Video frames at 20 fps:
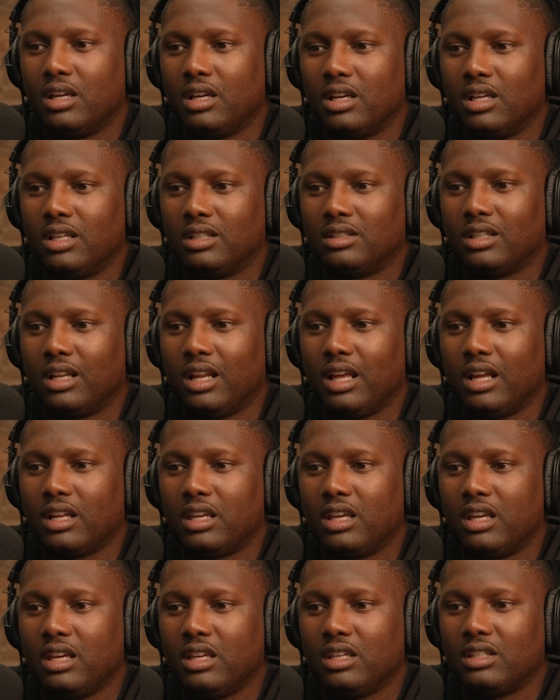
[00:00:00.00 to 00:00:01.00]
it's a lot of
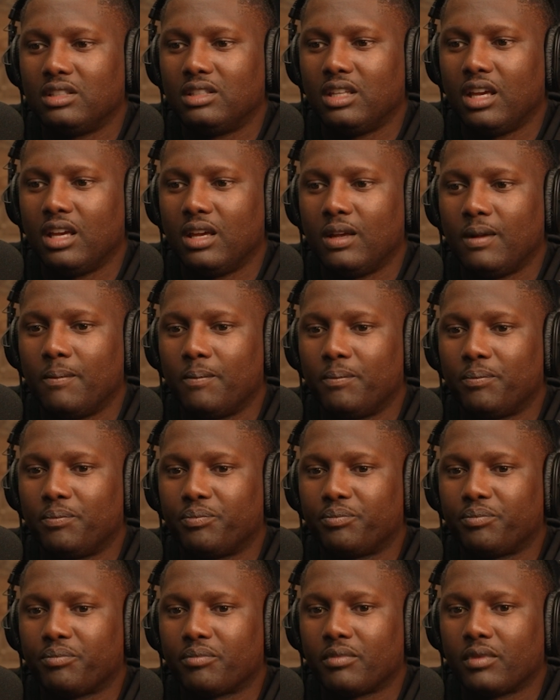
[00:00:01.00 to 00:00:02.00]
kids that
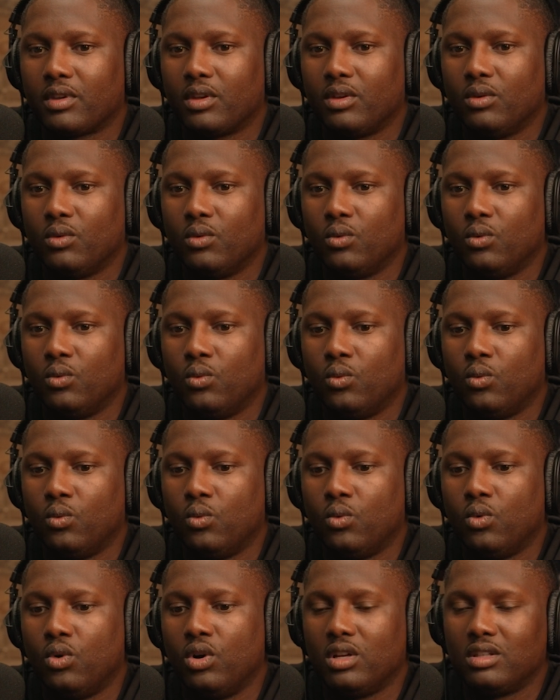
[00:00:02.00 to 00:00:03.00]

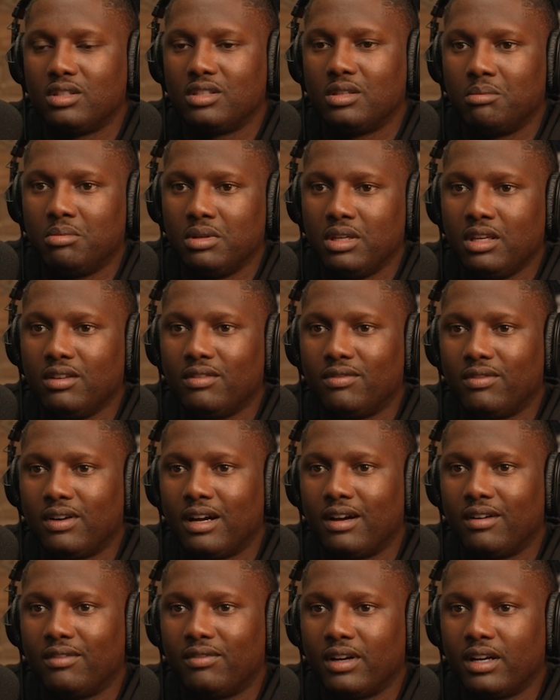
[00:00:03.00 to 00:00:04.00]
want to be
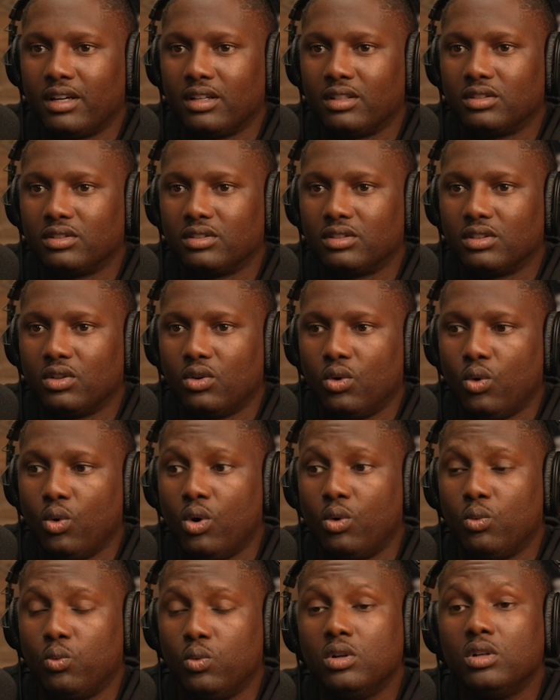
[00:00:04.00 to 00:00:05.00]
firefighters
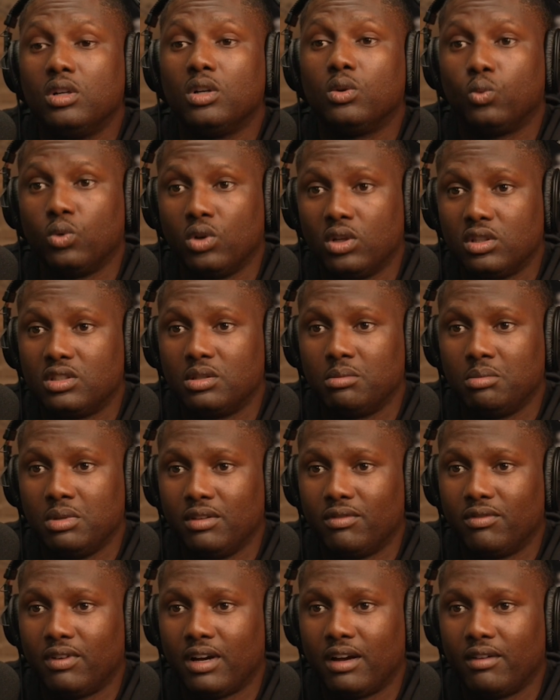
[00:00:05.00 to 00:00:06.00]
or would want to be
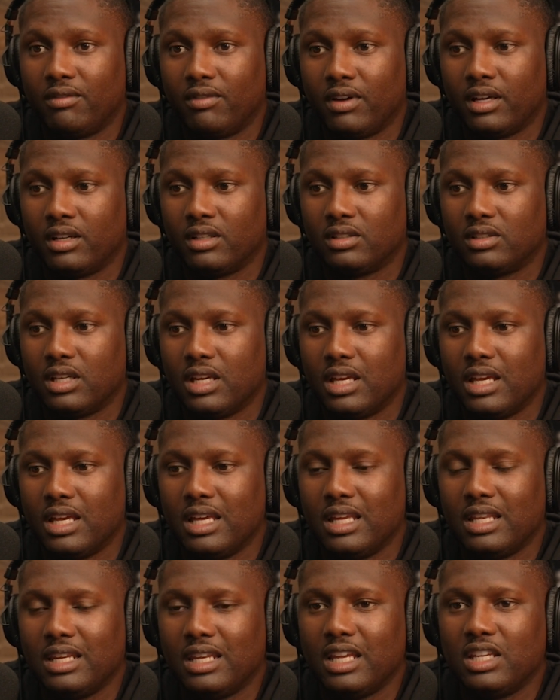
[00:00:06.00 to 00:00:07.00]
firefighters.
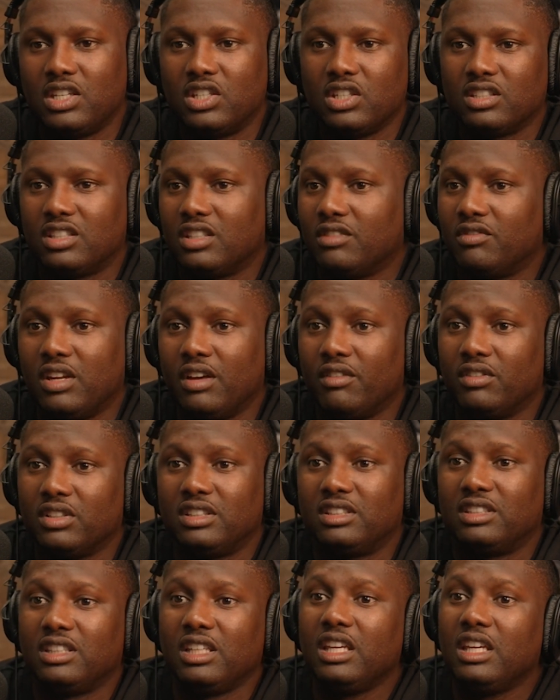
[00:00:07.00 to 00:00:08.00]
They just have never
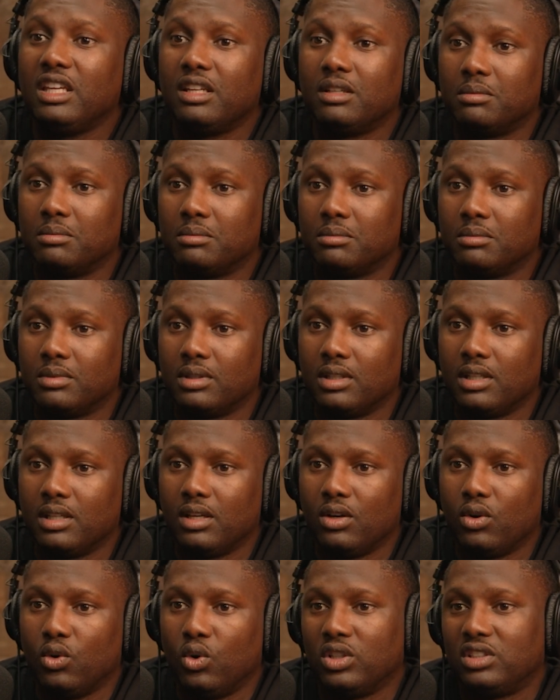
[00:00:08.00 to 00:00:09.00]
seen them
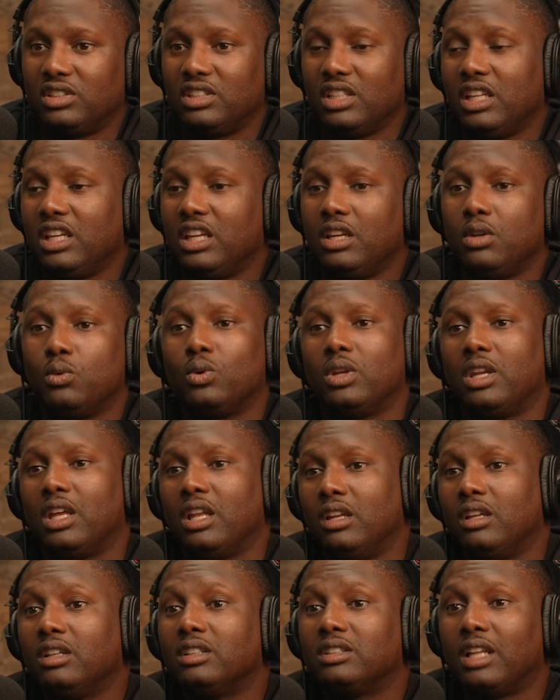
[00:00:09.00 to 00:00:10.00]
or seen anyone that
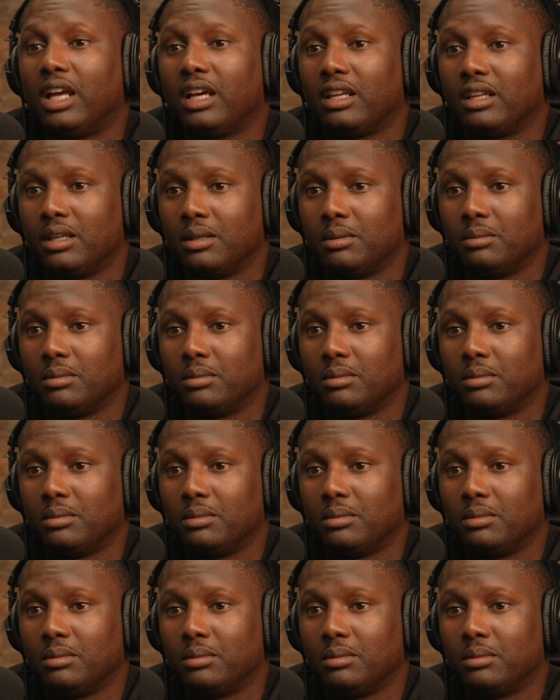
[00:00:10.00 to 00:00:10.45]
looks like them.